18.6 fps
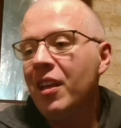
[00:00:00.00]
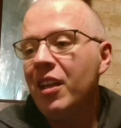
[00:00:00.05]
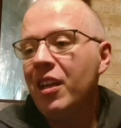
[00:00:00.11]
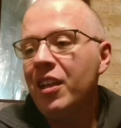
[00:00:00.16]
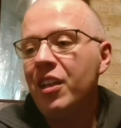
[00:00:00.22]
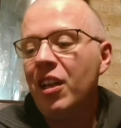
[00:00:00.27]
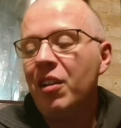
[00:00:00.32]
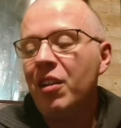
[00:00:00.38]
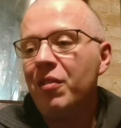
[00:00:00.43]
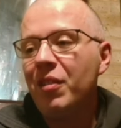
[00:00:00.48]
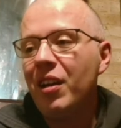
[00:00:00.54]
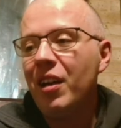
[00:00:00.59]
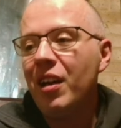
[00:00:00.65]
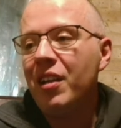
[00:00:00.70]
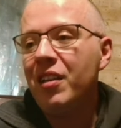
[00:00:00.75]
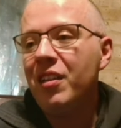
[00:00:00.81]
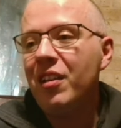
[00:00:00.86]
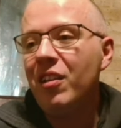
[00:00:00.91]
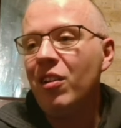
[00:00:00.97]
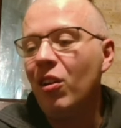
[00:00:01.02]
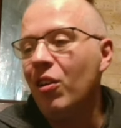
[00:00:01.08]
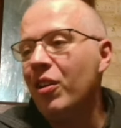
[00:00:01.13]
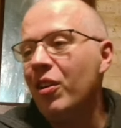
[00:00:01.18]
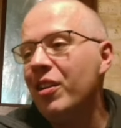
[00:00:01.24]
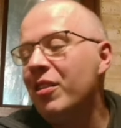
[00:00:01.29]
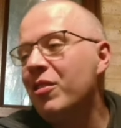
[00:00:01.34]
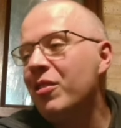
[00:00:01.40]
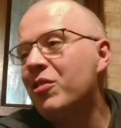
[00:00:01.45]
You know, and
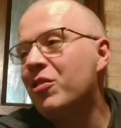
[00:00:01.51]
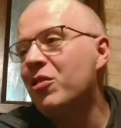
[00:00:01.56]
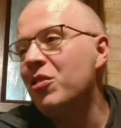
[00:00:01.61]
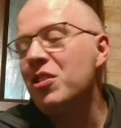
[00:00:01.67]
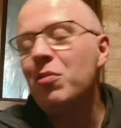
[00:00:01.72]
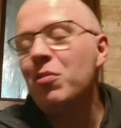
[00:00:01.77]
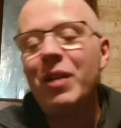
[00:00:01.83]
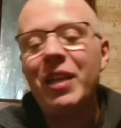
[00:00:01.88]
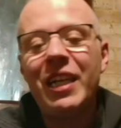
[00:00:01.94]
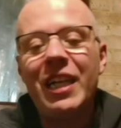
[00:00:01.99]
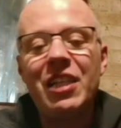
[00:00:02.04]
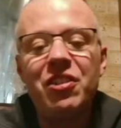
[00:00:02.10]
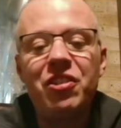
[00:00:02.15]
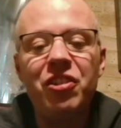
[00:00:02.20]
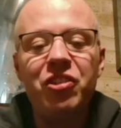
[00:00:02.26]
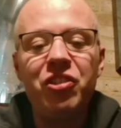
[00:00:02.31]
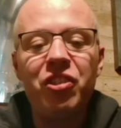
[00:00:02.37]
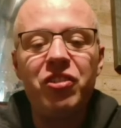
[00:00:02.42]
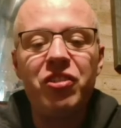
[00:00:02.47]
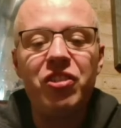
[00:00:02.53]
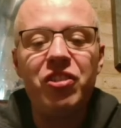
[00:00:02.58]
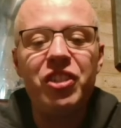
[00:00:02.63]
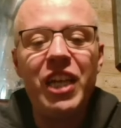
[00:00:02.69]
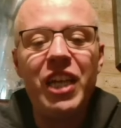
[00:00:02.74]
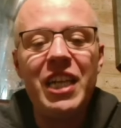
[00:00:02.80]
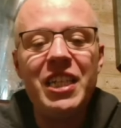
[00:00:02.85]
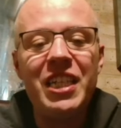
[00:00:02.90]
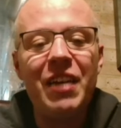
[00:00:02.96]
look, does a win against St Johnston
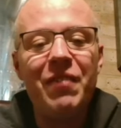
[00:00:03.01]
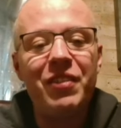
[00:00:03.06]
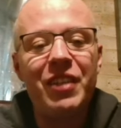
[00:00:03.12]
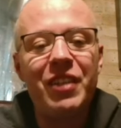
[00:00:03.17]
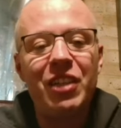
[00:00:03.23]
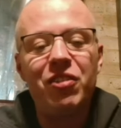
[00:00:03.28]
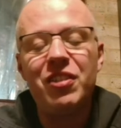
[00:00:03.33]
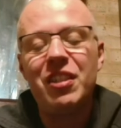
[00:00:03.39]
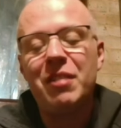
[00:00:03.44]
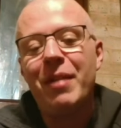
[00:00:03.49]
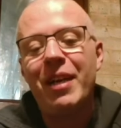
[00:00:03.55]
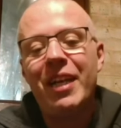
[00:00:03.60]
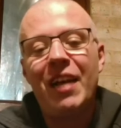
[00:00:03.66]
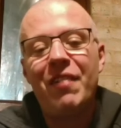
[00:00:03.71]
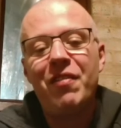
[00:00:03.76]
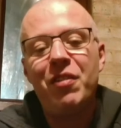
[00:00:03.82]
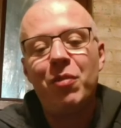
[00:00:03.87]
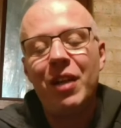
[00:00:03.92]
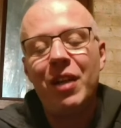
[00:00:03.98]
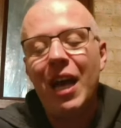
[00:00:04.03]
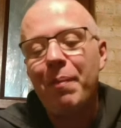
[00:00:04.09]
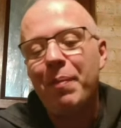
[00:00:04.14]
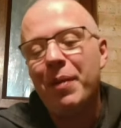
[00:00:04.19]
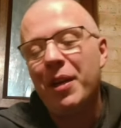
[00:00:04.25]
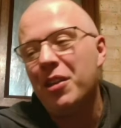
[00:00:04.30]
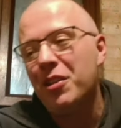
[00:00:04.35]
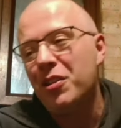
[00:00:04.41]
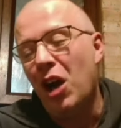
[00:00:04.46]
change everything? Does it make everyone
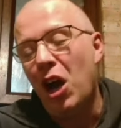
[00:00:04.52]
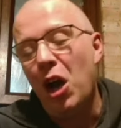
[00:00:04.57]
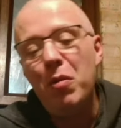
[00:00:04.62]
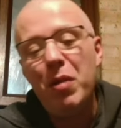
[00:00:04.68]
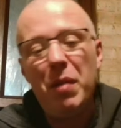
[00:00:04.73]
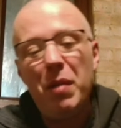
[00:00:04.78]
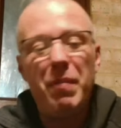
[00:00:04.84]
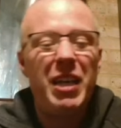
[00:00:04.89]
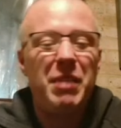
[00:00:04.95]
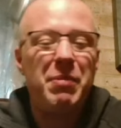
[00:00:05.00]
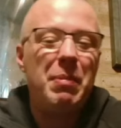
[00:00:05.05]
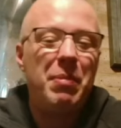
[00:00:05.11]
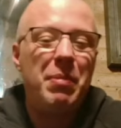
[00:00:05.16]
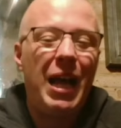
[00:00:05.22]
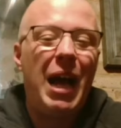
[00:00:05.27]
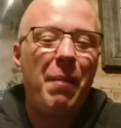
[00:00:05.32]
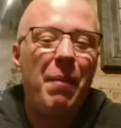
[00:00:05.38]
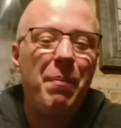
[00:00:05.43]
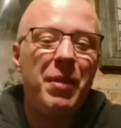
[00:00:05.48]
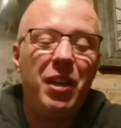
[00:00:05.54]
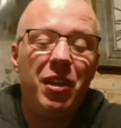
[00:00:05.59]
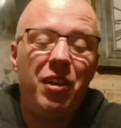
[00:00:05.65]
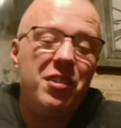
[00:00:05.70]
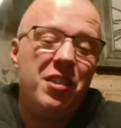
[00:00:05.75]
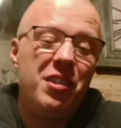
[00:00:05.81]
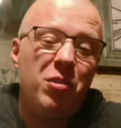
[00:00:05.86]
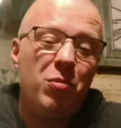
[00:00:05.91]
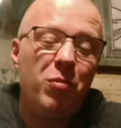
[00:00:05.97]
happier? No, it makes people happier
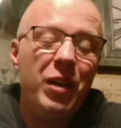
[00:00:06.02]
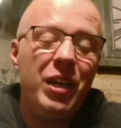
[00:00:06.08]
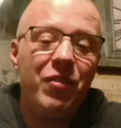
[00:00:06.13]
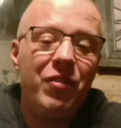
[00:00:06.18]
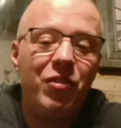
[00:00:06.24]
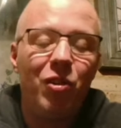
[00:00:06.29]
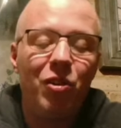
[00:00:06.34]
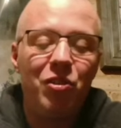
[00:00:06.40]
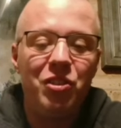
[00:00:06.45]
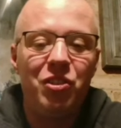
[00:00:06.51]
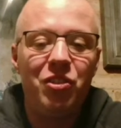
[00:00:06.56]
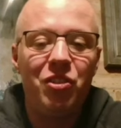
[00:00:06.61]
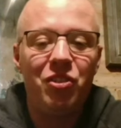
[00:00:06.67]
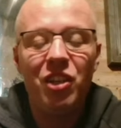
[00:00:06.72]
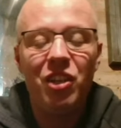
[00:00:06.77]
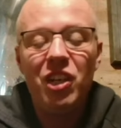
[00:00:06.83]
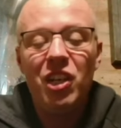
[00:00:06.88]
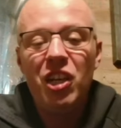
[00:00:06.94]
because it's a win. Of course it does.